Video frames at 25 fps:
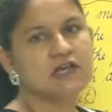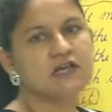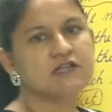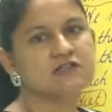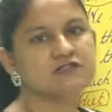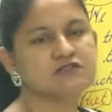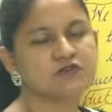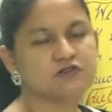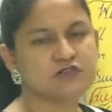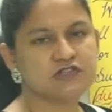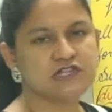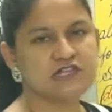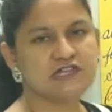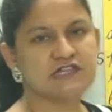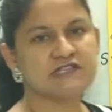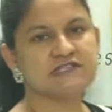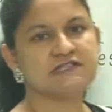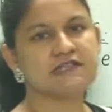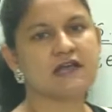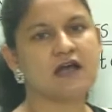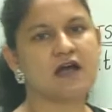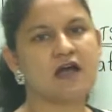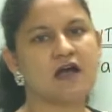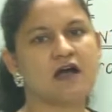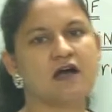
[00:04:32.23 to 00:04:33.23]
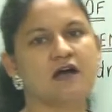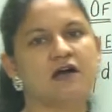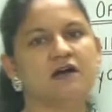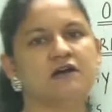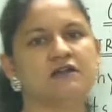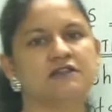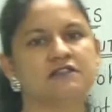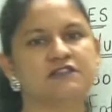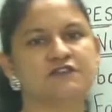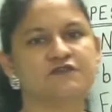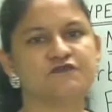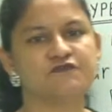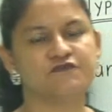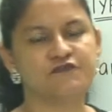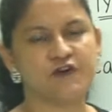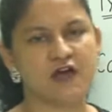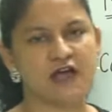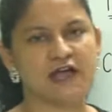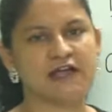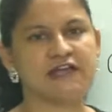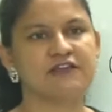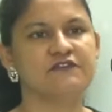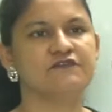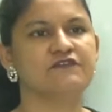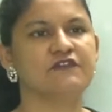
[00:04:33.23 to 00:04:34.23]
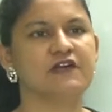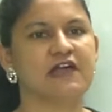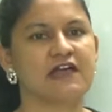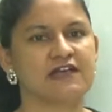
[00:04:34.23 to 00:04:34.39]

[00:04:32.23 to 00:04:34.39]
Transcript: So these are the five